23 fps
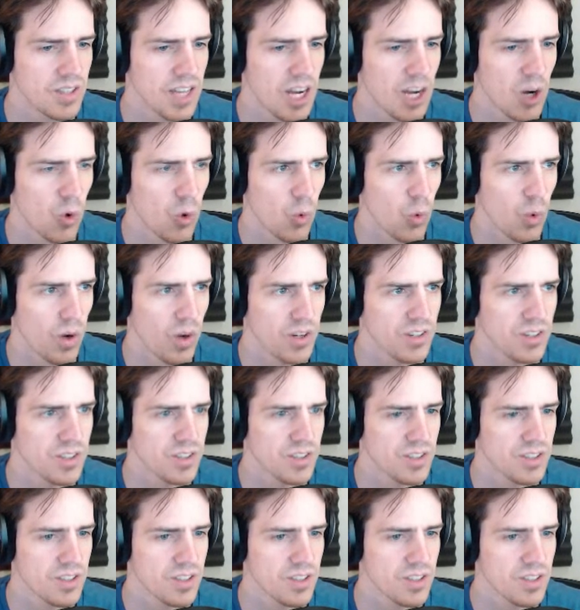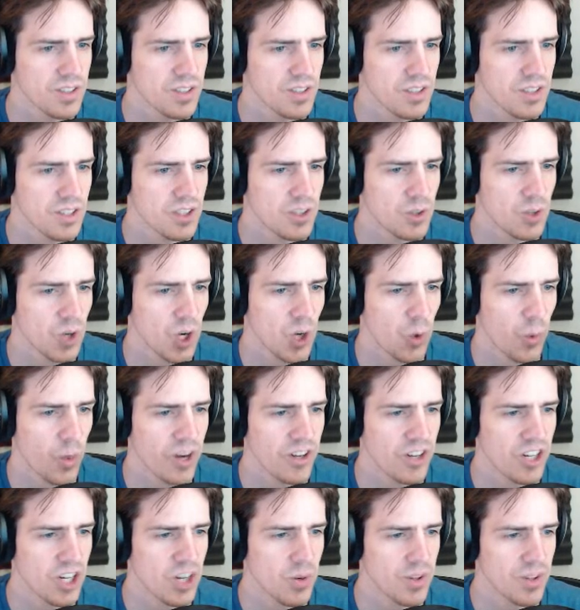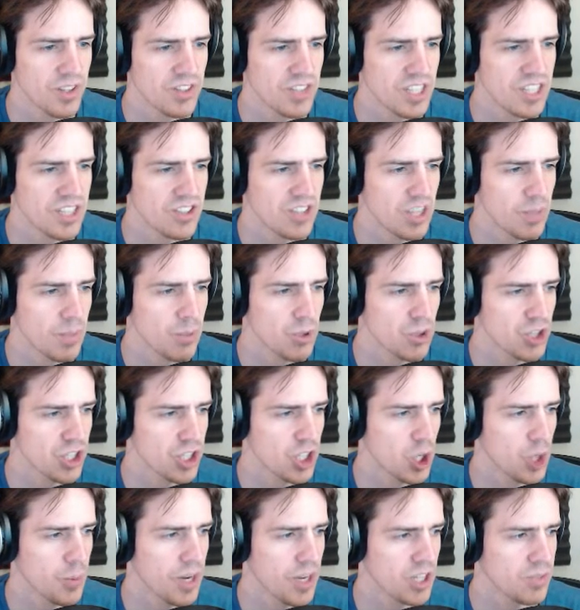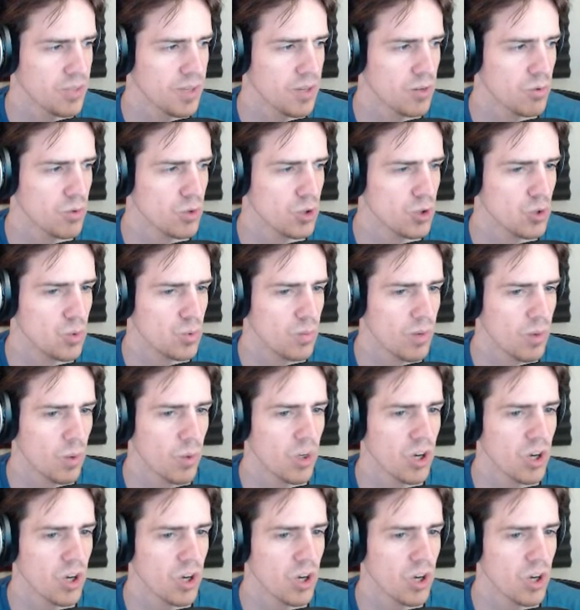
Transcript: Now what? Do I wait here while this heats up, or should I go back to my room?